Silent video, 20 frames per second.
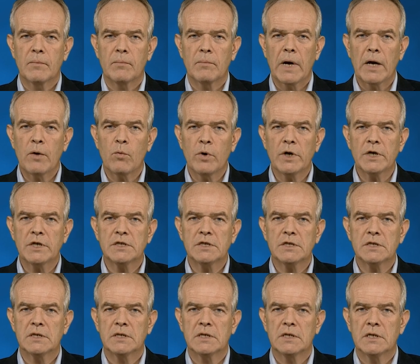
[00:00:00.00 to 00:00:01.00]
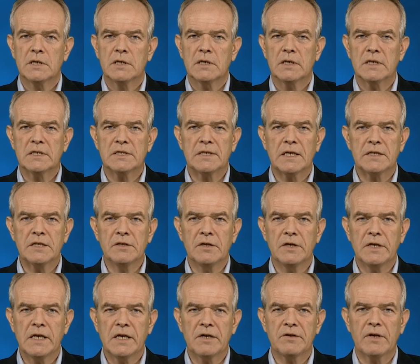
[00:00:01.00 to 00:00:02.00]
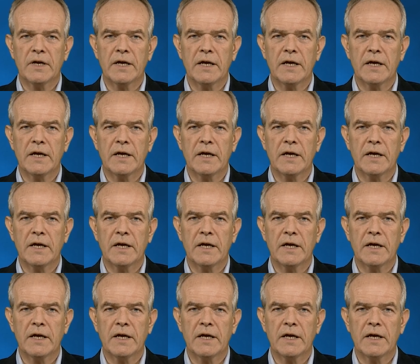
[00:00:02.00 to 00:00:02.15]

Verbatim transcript: My wish is that in the years